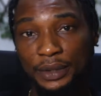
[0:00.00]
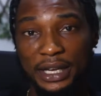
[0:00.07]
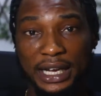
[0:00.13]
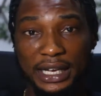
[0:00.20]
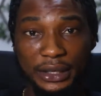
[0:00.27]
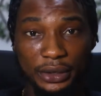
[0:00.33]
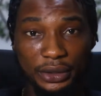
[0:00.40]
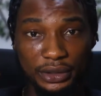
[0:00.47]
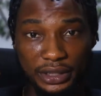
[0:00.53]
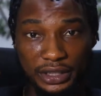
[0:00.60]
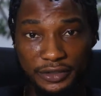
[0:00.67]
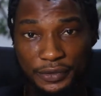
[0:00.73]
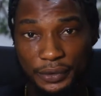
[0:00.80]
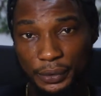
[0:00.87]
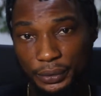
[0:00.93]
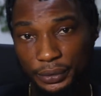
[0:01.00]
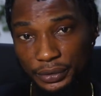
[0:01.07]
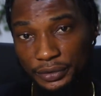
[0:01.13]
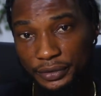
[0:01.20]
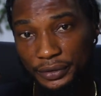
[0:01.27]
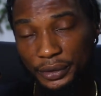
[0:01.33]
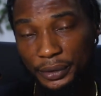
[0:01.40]
I got this phone
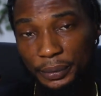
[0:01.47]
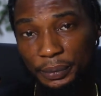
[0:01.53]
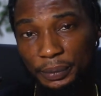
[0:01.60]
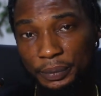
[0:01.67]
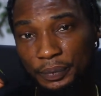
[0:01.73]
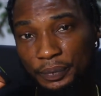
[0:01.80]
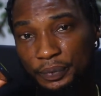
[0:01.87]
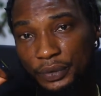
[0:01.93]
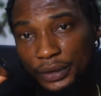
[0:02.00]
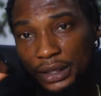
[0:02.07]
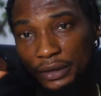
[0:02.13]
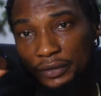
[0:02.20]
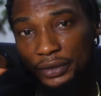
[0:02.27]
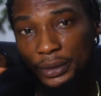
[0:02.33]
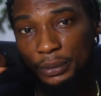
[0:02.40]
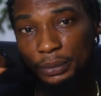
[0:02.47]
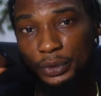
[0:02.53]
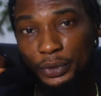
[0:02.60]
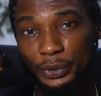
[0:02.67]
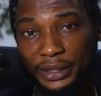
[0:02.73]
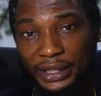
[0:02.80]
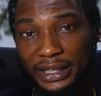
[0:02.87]
from
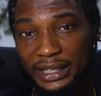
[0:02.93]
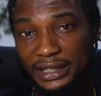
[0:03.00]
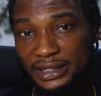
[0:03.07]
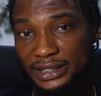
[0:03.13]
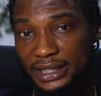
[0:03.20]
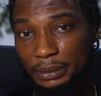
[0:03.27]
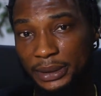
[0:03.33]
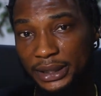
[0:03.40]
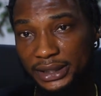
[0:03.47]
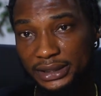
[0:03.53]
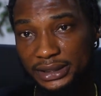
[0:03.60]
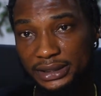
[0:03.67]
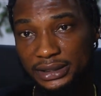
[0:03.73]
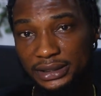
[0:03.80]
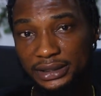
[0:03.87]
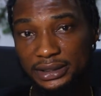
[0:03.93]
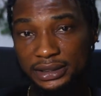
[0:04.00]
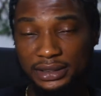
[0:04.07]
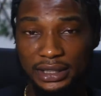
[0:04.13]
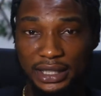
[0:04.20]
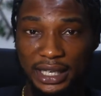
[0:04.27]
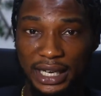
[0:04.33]
Queen Elizabeth
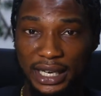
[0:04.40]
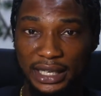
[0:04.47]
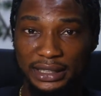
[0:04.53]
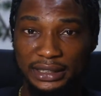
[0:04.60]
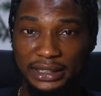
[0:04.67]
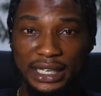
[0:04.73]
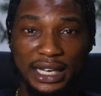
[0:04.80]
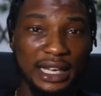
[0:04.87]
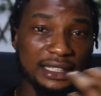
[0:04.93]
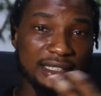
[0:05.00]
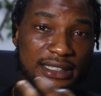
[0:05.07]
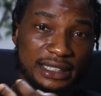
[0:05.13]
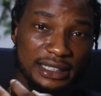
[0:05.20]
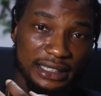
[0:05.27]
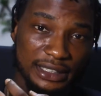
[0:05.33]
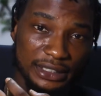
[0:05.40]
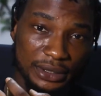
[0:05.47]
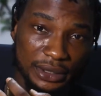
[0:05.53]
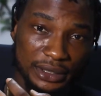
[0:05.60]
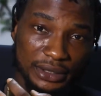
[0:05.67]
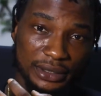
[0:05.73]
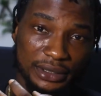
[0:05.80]
and her signature
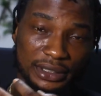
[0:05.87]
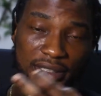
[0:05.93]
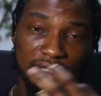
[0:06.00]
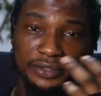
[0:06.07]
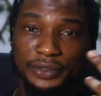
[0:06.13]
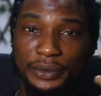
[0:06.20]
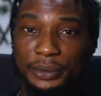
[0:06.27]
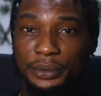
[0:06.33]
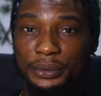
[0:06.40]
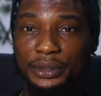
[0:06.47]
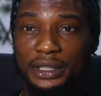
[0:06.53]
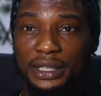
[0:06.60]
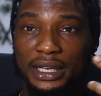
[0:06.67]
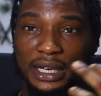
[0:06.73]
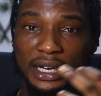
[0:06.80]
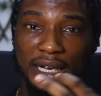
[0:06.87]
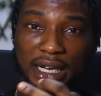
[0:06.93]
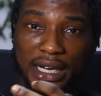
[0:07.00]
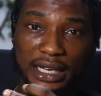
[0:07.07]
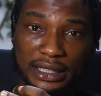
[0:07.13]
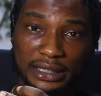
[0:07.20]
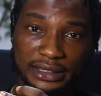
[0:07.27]
is on this phone.
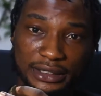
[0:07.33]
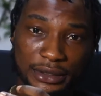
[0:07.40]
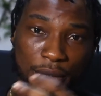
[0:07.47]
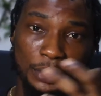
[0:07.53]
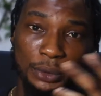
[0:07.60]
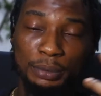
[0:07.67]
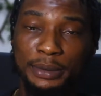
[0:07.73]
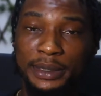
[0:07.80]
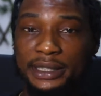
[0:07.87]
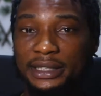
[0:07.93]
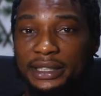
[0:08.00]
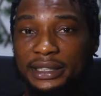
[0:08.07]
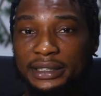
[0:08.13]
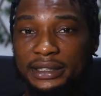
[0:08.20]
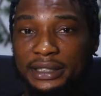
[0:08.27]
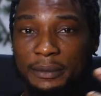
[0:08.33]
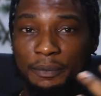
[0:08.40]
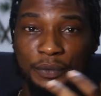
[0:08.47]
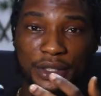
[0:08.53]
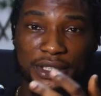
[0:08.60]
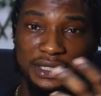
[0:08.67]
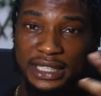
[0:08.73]
It's gold plated.
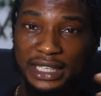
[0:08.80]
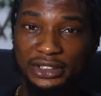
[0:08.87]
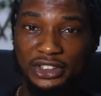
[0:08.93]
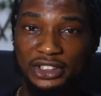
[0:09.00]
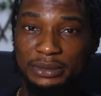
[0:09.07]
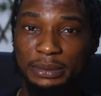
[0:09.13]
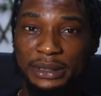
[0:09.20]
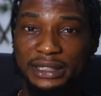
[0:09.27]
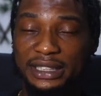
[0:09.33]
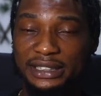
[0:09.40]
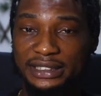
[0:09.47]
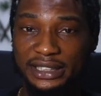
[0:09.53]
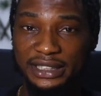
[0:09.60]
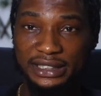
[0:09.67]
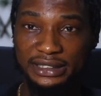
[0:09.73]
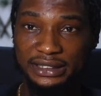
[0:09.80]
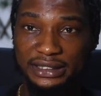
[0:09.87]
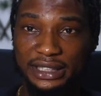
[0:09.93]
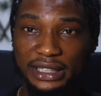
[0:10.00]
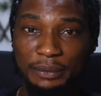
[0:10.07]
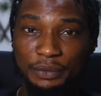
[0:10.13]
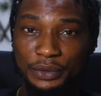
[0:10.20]
It cannot be interchanged.
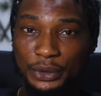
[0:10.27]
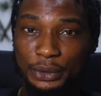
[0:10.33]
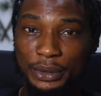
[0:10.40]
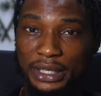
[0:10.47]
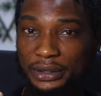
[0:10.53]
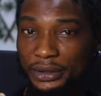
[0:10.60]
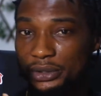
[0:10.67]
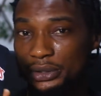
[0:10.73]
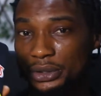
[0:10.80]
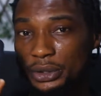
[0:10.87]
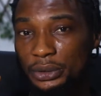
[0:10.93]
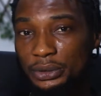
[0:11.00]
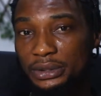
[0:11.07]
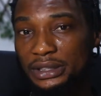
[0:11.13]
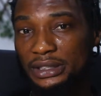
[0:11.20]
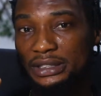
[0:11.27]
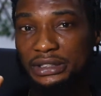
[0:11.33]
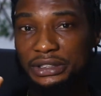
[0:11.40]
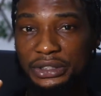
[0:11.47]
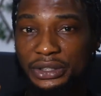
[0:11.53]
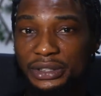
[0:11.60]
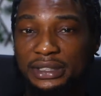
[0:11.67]
You cannot call this
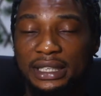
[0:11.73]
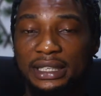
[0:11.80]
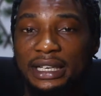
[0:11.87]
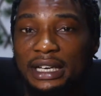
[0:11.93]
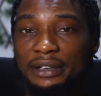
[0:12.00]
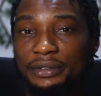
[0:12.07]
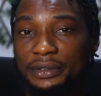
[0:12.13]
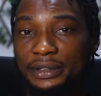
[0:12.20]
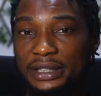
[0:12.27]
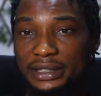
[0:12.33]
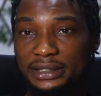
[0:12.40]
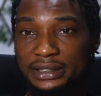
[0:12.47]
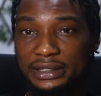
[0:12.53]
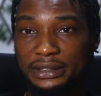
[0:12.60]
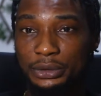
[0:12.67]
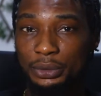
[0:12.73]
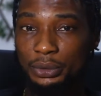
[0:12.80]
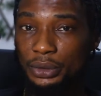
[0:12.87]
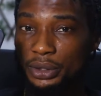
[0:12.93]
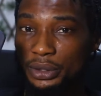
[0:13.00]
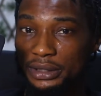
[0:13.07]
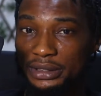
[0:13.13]
just an iPhone 13. You
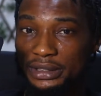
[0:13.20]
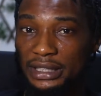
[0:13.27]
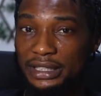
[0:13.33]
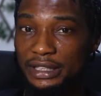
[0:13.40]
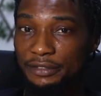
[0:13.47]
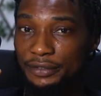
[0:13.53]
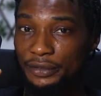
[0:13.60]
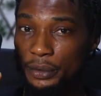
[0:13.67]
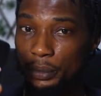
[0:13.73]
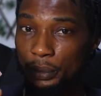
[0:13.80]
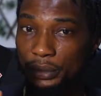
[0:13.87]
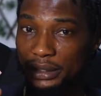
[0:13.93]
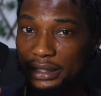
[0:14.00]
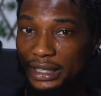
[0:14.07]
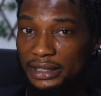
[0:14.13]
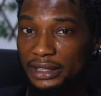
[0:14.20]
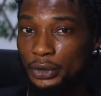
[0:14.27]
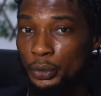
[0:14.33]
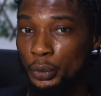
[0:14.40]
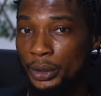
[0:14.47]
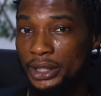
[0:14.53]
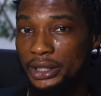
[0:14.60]
call it a phone that the
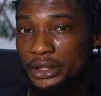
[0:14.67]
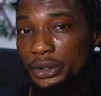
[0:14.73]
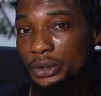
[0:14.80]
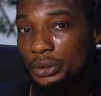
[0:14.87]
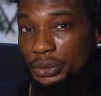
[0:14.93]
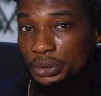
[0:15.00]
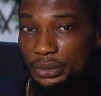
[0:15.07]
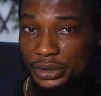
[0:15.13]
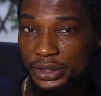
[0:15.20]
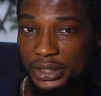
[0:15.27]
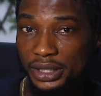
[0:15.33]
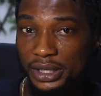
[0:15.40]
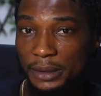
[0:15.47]
Queen used,